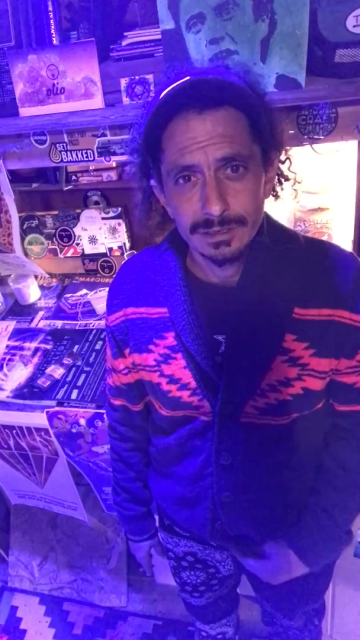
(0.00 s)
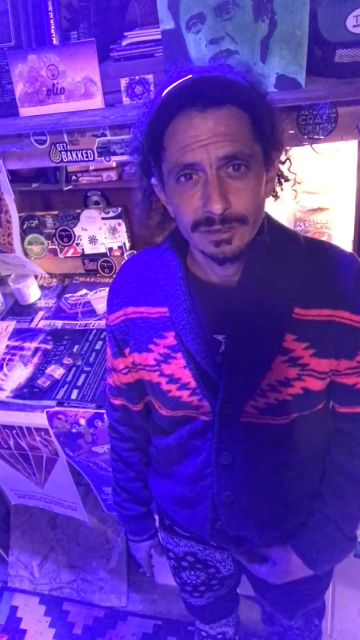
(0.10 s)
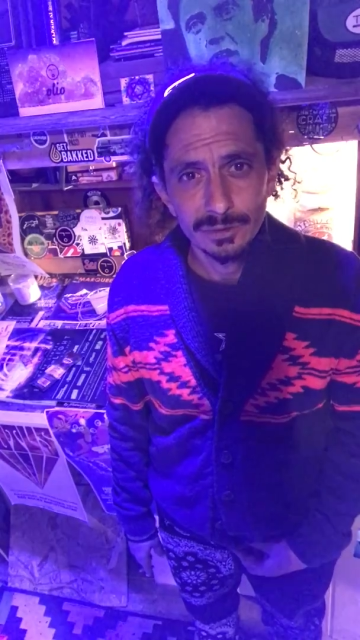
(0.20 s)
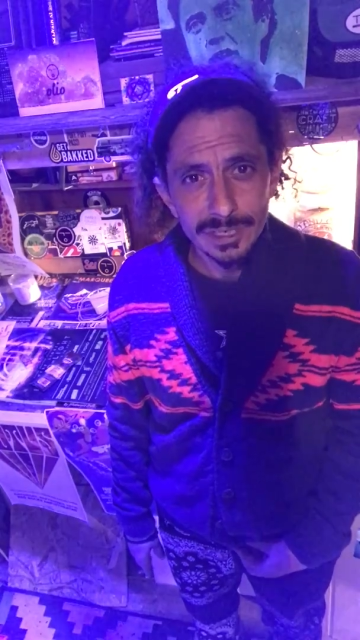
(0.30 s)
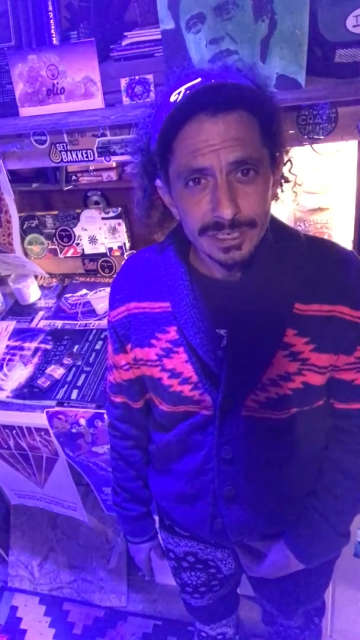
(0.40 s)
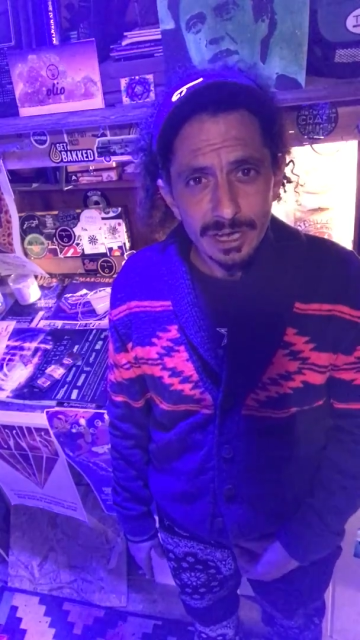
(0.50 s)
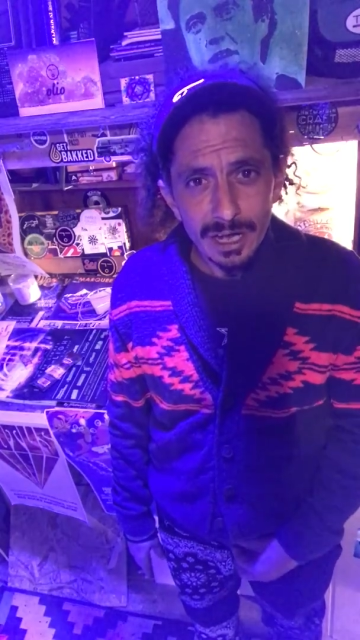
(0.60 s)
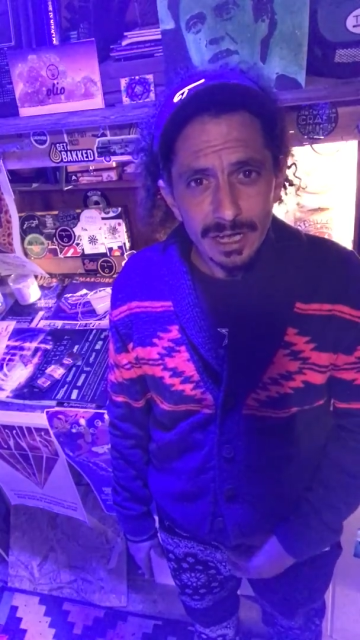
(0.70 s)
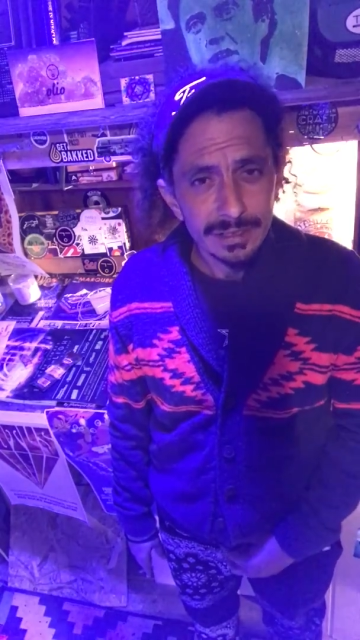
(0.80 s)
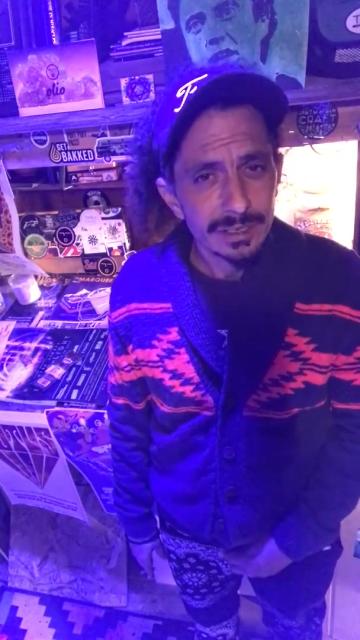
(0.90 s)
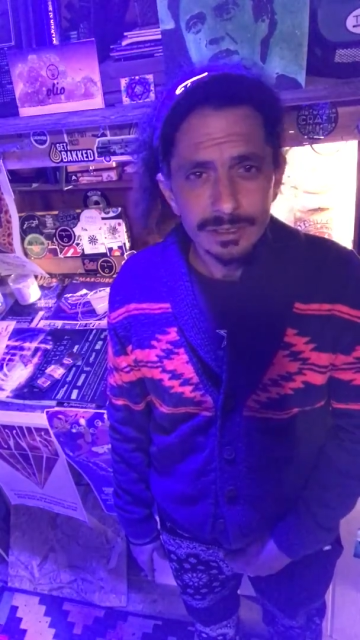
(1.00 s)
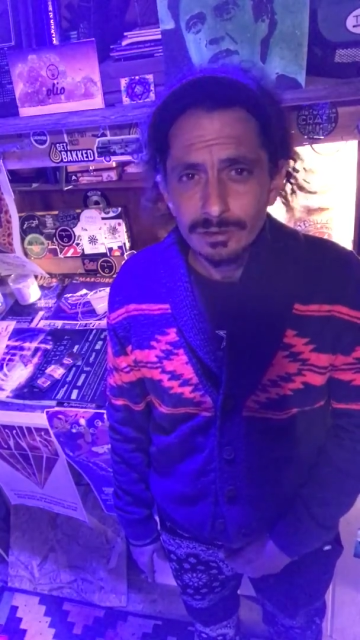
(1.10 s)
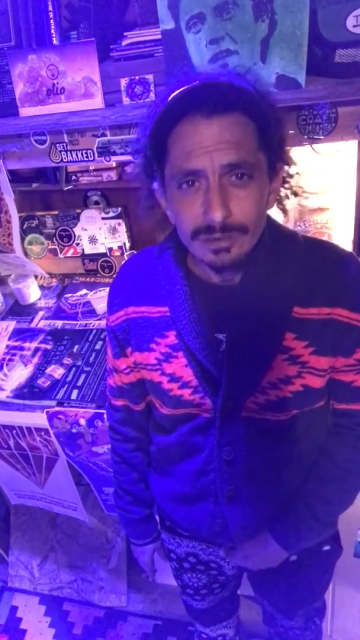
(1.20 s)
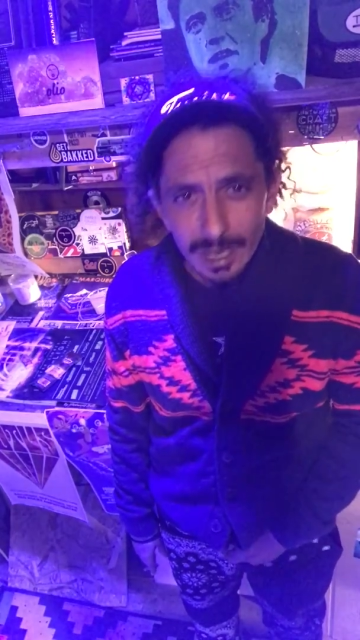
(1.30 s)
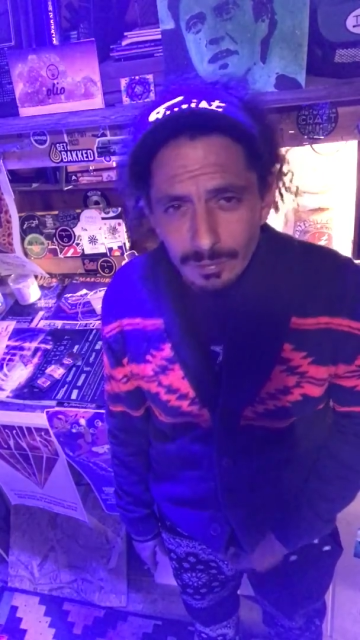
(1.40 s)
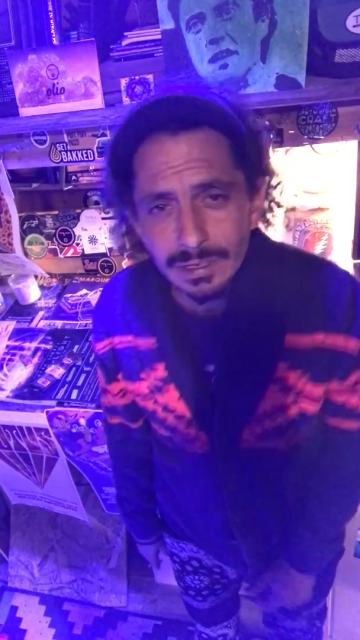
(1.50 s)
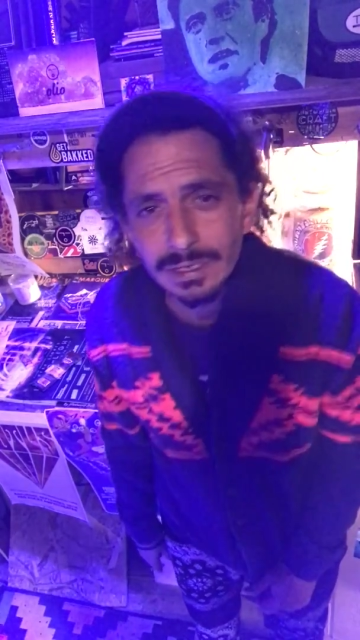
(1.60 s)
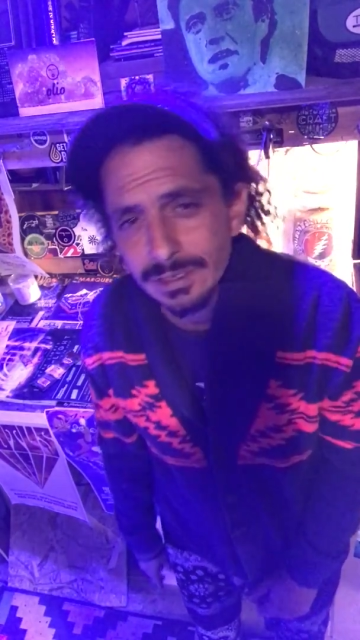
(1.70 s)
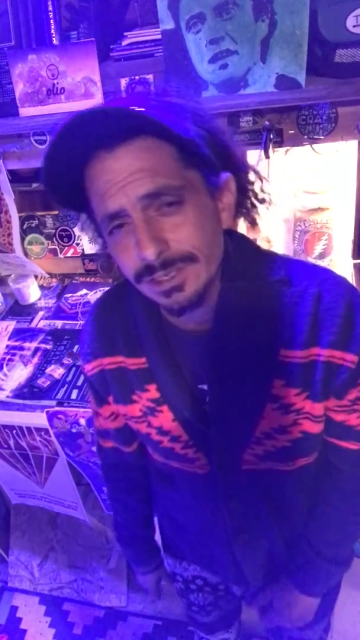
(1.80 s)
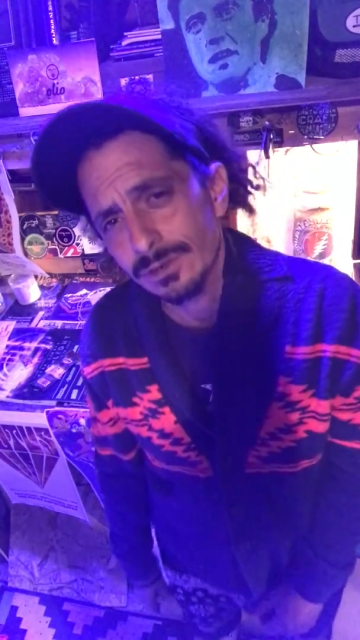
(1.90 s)
to reach God, then you're not
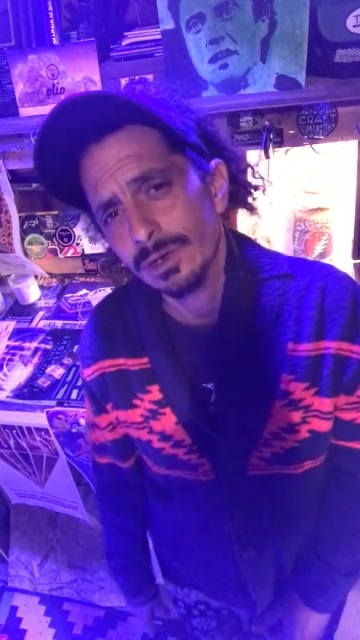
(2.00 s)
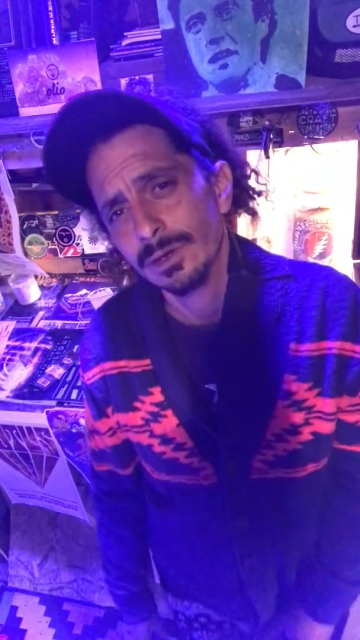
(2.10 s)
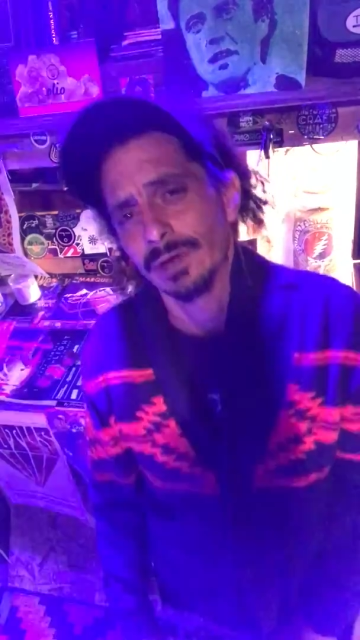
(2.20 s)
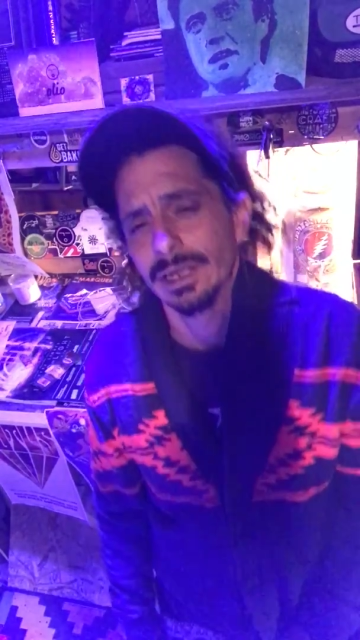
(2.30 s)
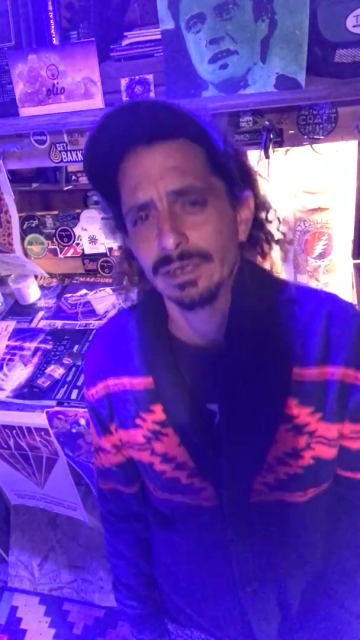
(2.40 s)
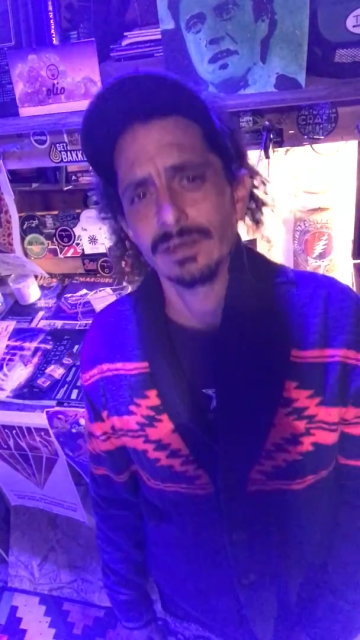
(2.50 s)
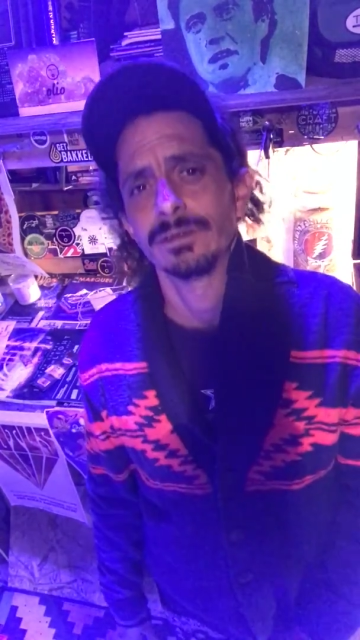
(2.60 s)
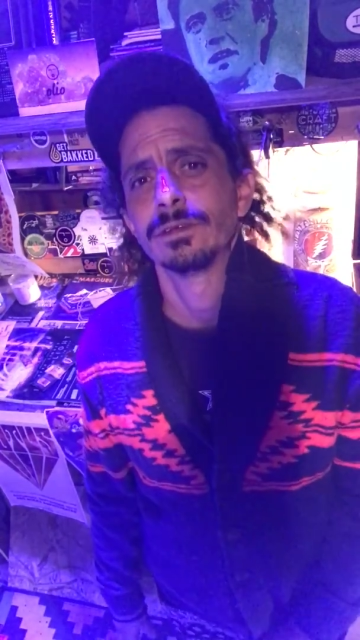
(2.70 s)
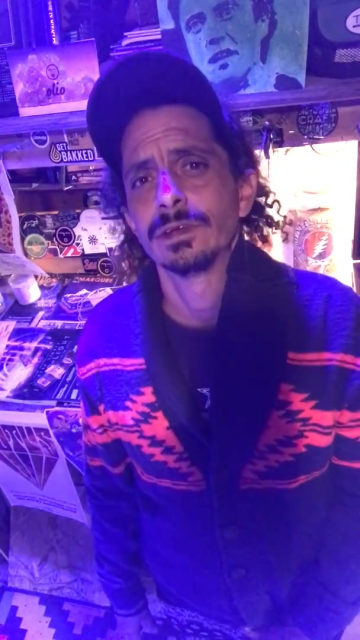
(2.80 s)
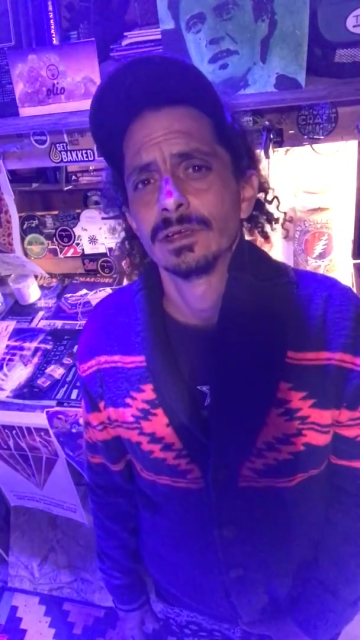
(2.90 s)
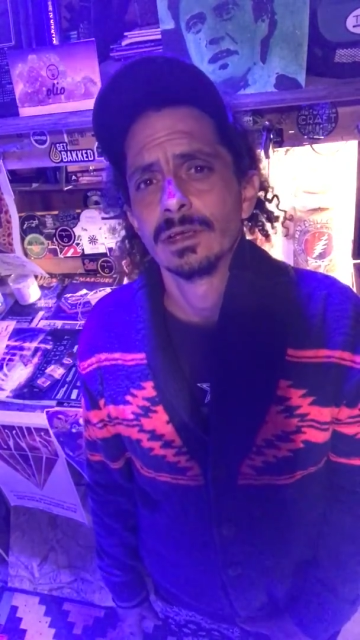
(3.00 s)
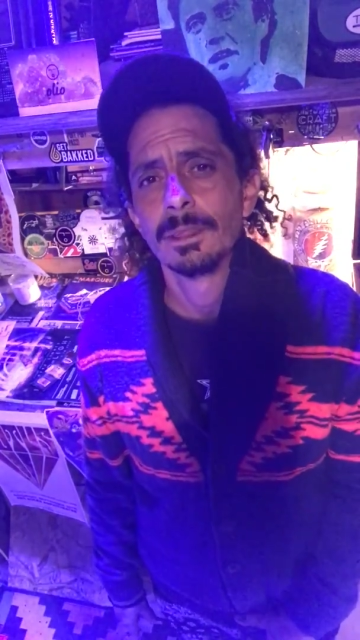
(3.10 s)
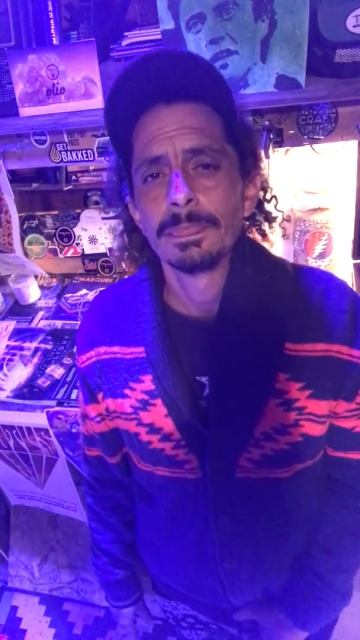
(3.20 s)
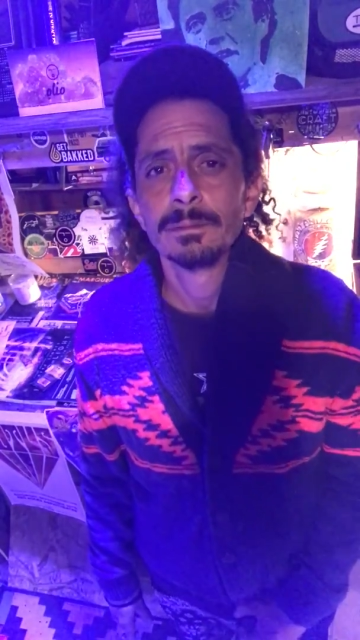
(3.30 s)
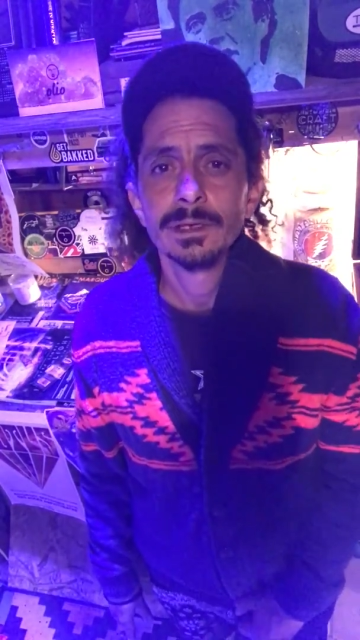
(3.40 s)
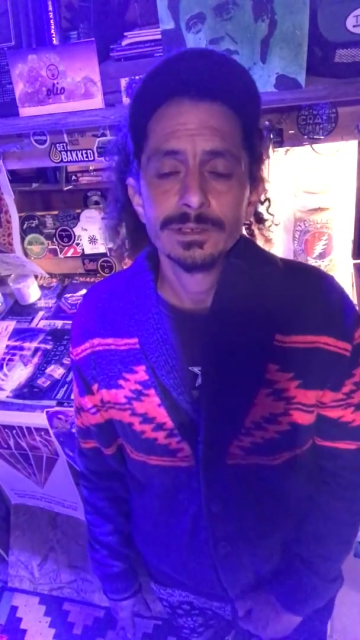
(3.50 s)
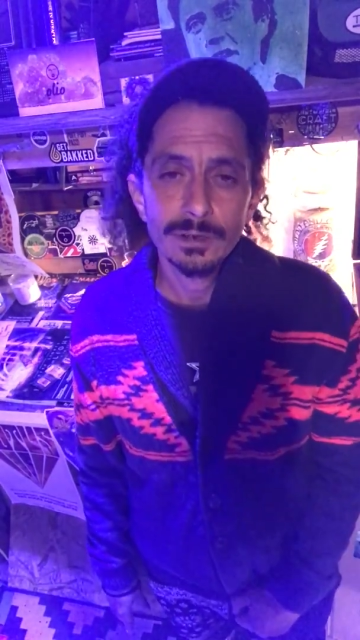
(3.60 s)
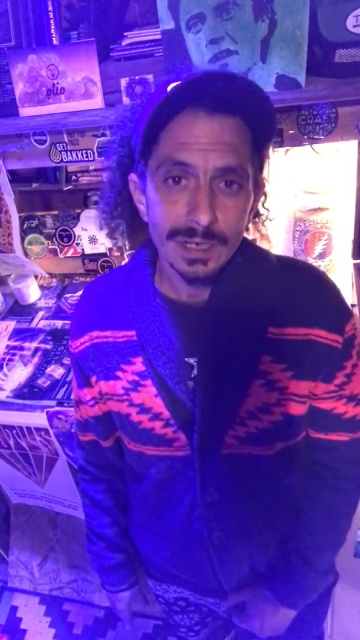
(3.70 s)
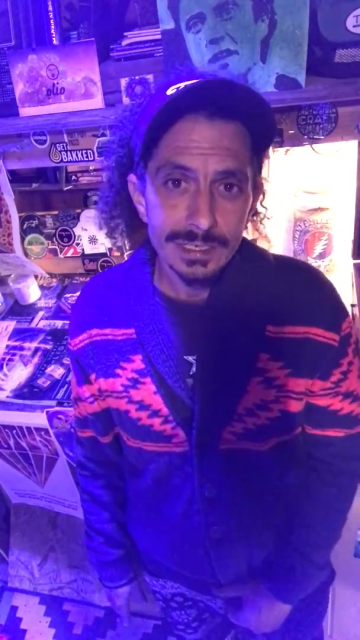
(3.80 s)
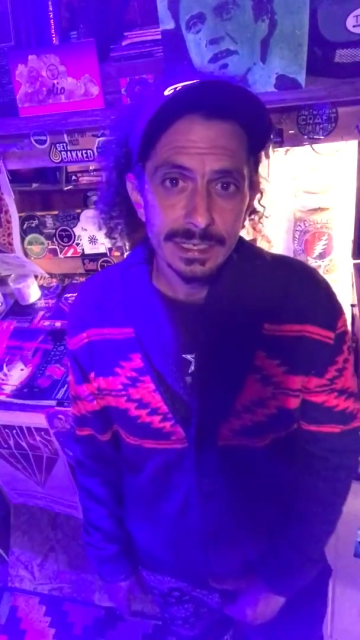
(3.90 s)
reading the story right enough. Because
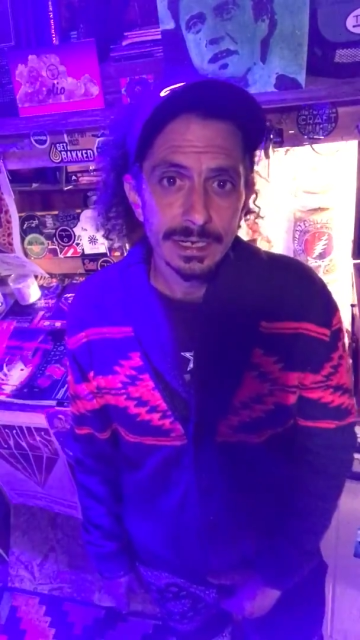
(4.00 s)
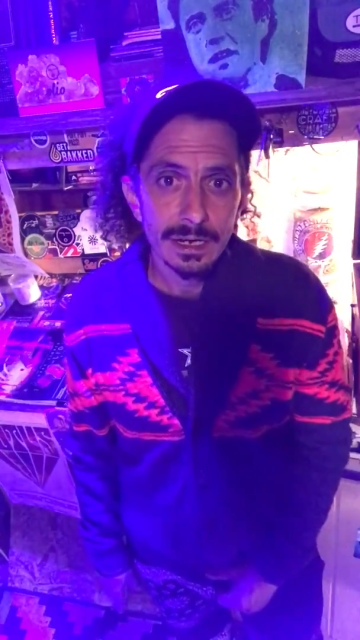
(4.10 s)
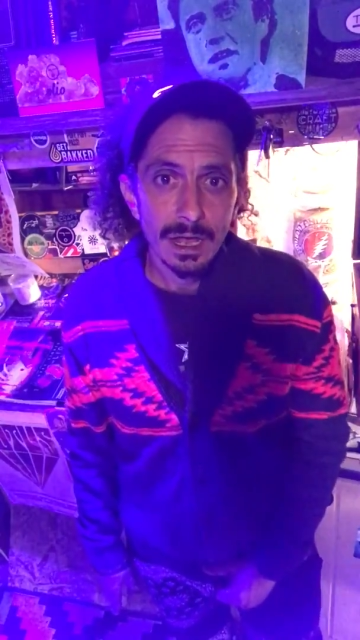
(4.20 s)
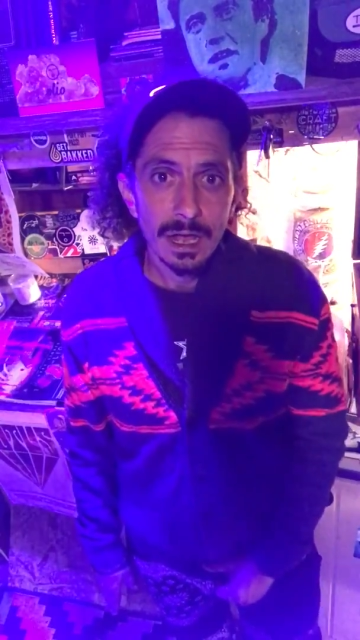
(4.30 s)
Christ said,